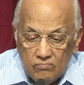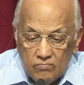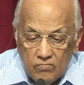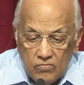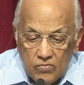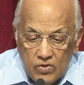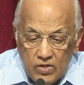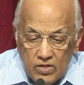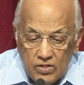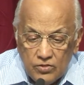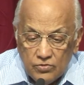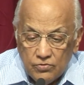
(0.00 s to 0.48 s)

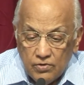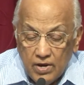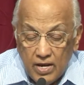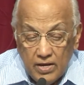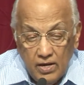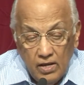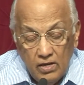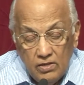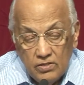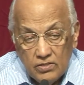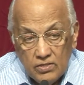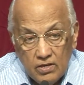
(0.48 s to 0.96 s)
he's
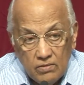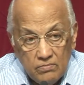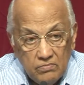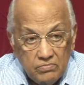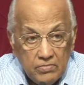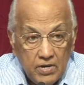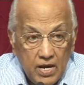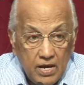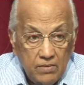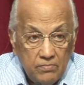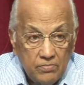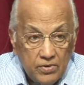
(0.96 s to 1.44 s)
writing
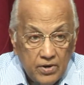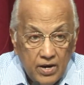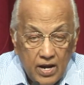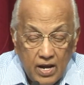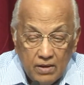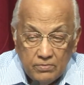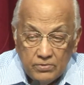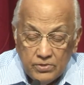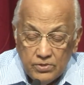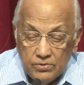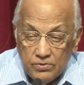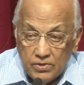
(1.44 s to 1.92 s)
sometime
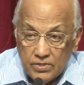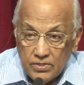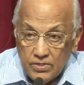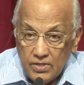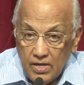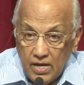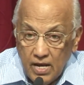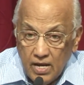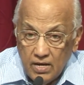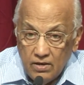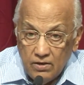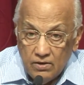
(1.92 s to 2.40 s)
perhaps towards
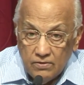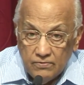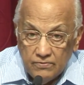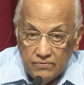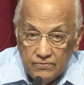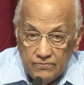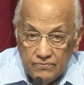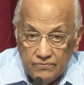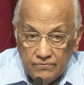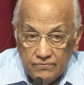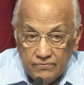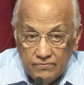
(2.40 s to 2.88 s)
the end
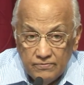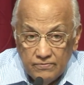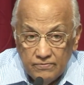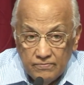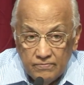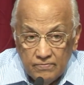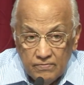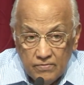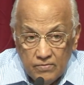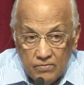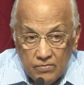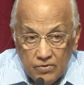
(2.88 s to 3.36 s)
of,
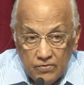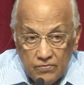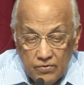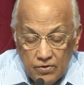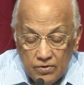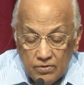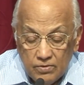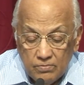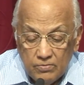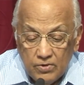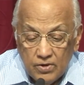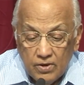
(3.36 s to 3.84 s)

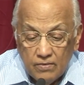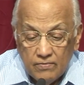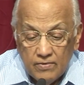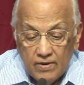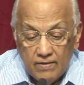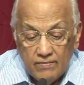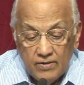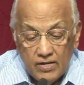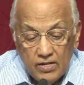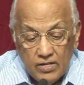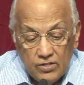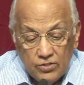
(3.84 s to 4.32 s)
before the book of
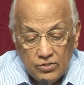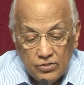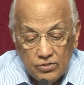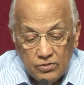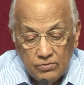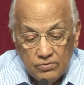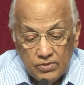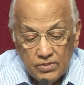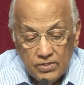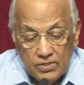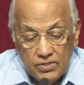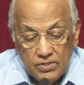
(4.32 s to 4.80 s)
Revelation,
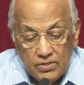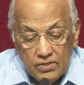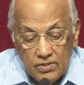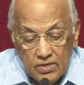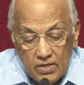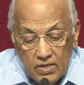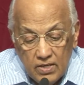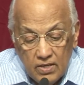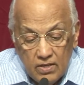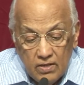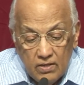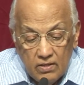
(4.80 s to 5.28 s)
towards
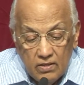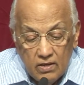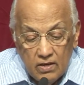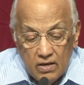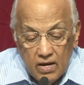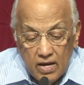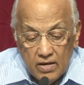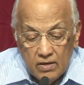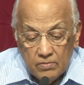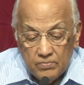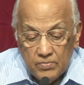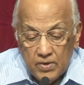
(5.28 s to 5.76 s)
the
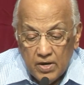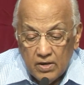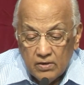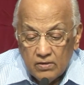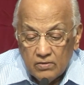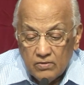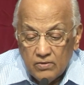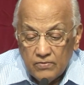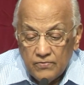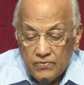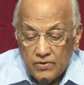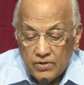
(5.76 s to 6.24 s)
latter part
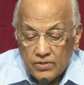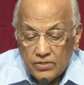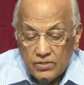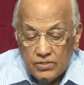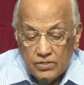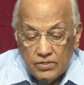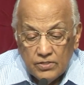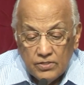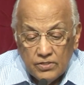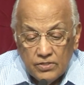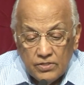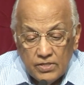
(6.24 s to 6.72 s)
of the
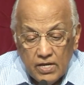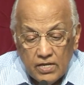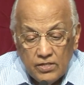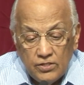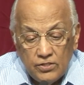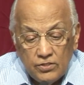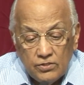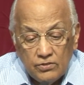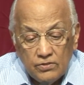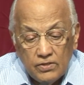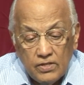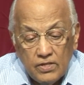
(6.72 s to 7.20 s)
first
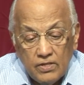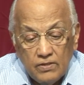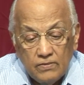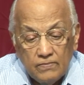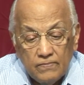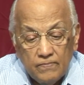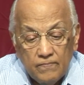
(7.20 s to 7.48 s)
century.